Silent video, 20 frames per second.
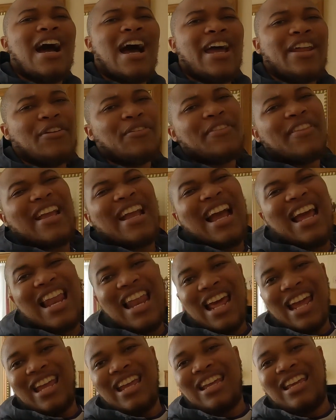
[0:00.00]
I don't think
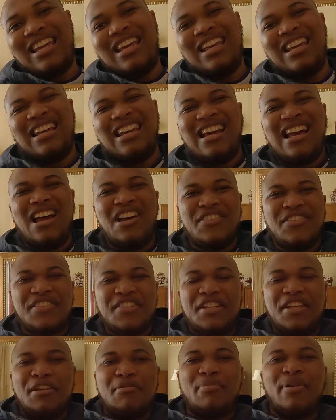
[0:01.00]
I like
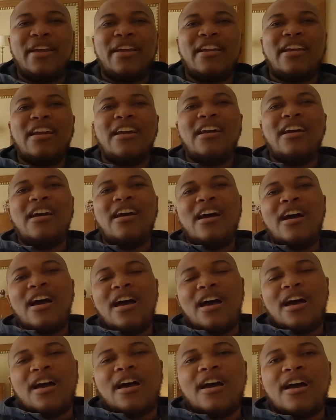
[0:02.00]
housekeeping.
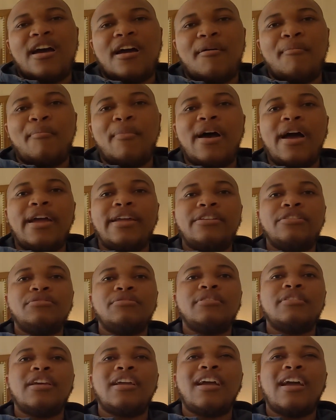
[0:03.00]
I
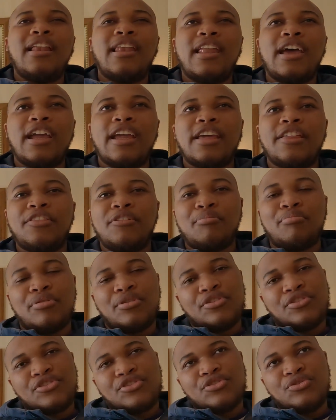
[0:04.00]
don't think I like the
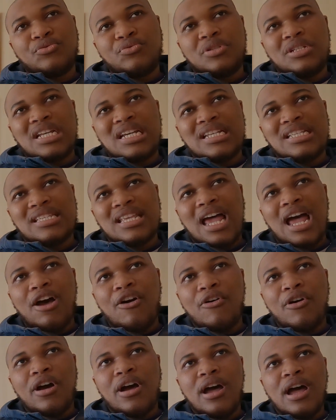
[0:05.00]
person who does
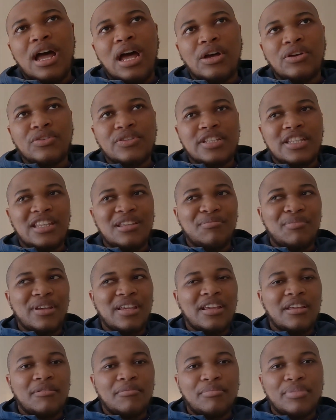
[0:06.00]
our
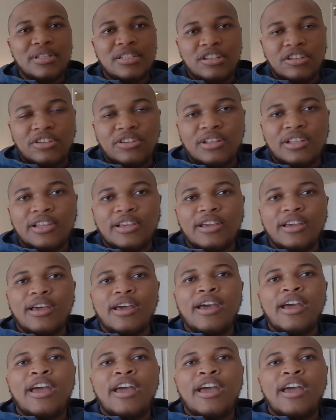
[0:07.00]
housekeeping in particular.